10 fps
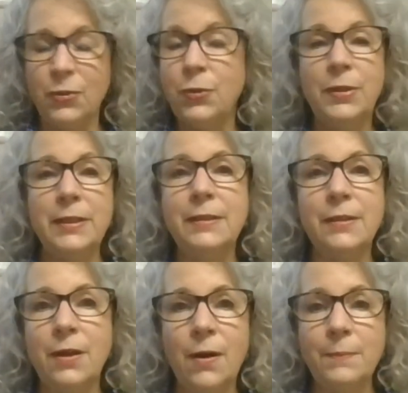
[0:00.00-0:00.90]
you
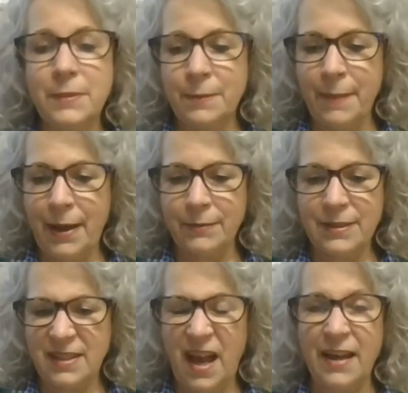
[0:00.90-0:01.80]
didn't come to
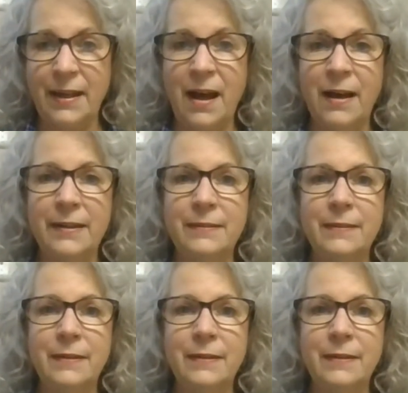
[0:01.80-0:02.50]
Mount Sinai